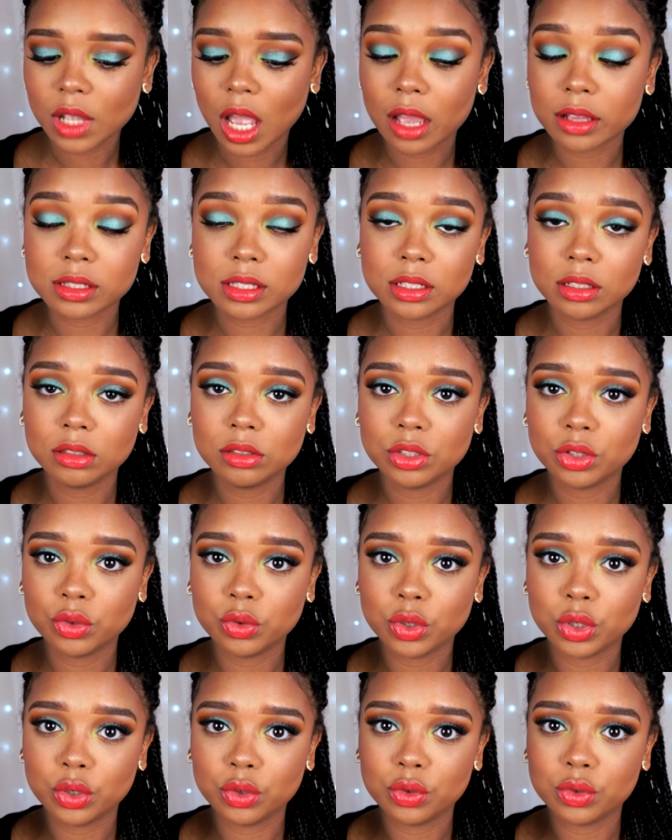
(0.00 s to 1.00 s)
I still do
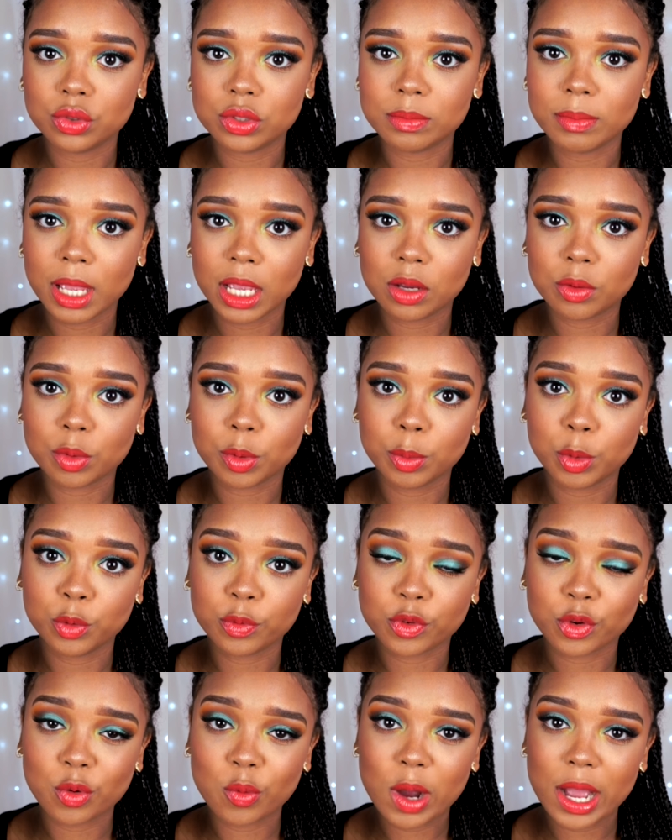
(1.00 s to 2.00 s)
use makeup
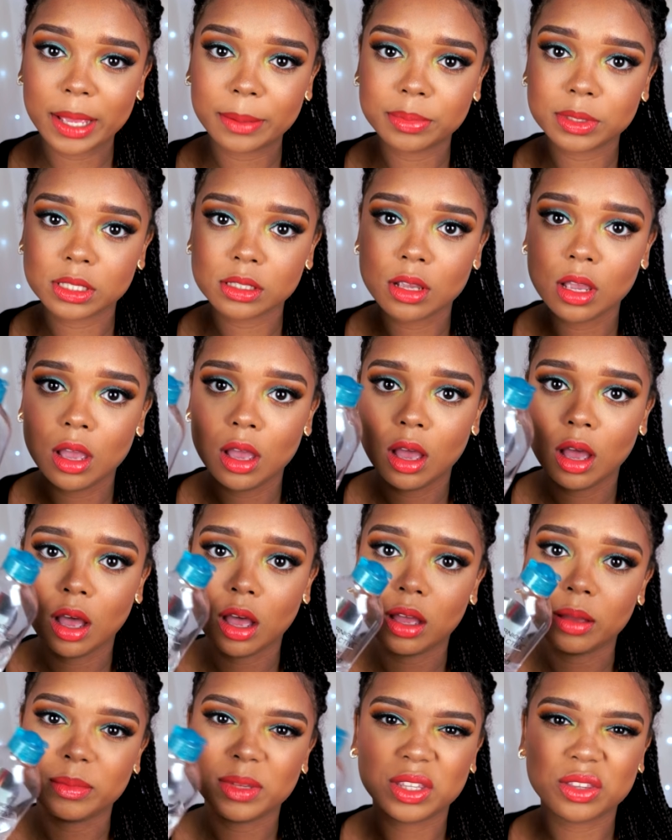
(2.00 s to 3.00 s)
remover wipes,
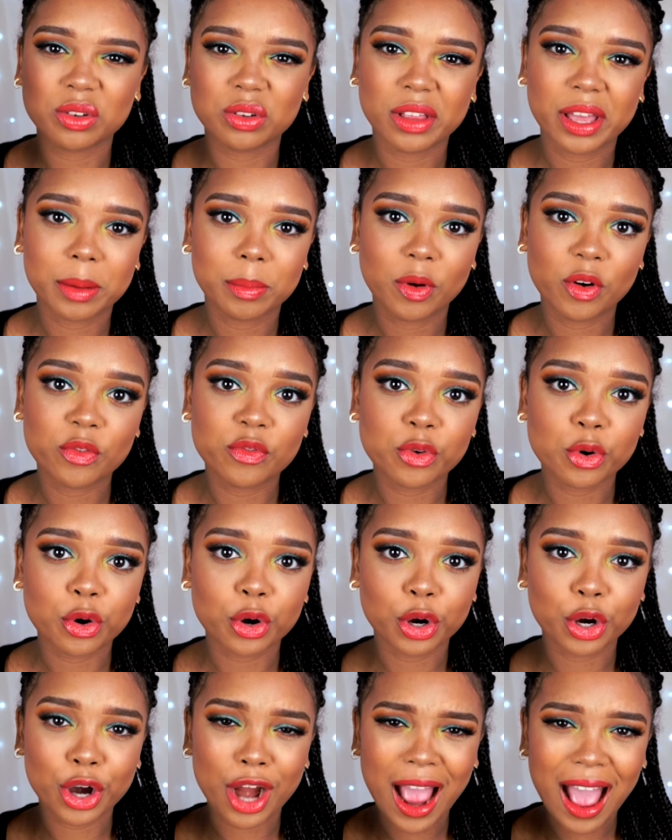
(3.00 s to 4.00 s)
either like
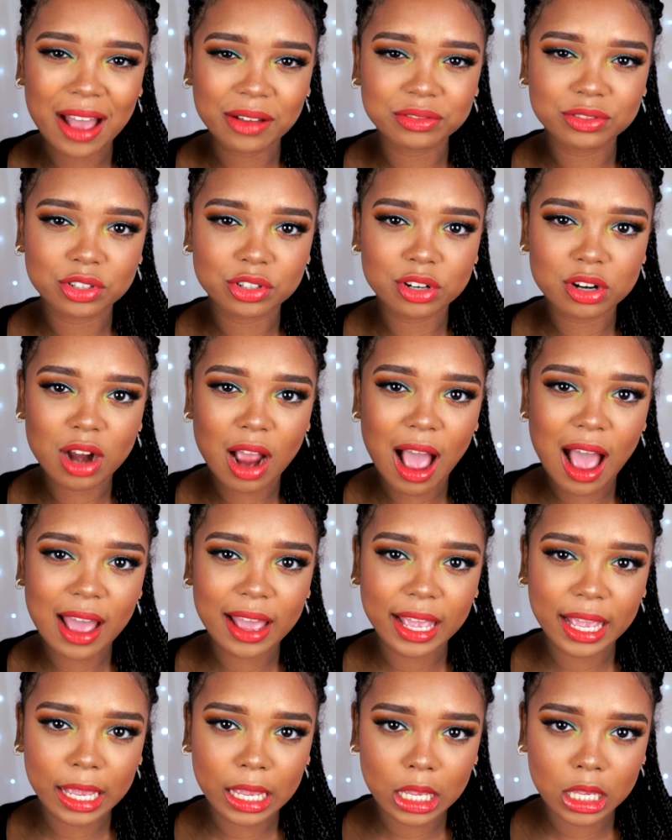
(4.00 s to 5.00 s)
before or after.
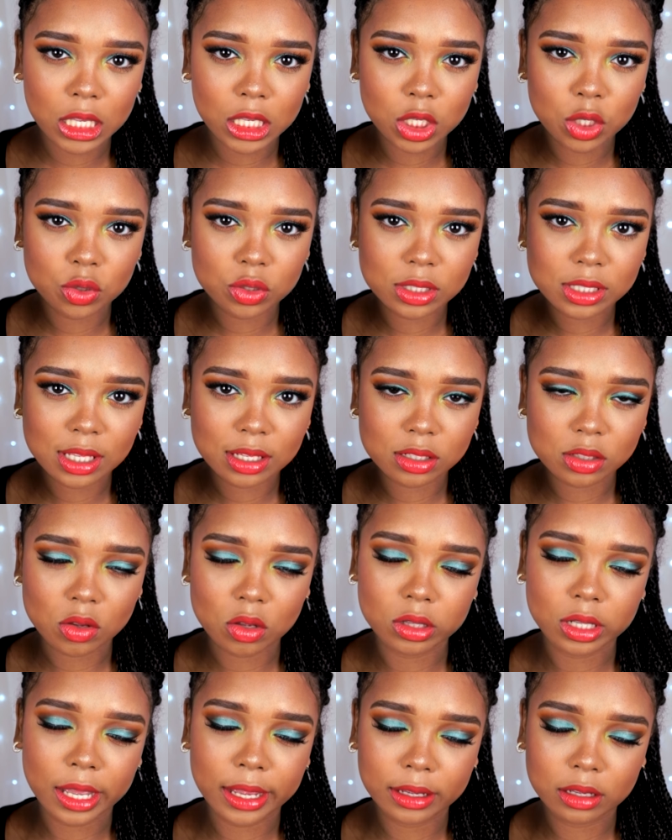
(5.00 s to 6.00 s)
I use this
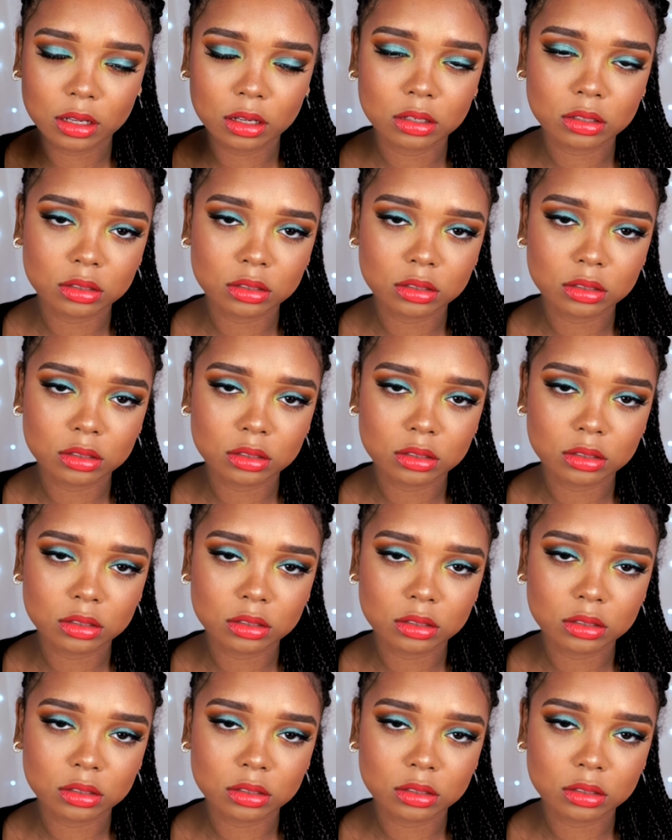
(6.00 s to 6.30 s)
on like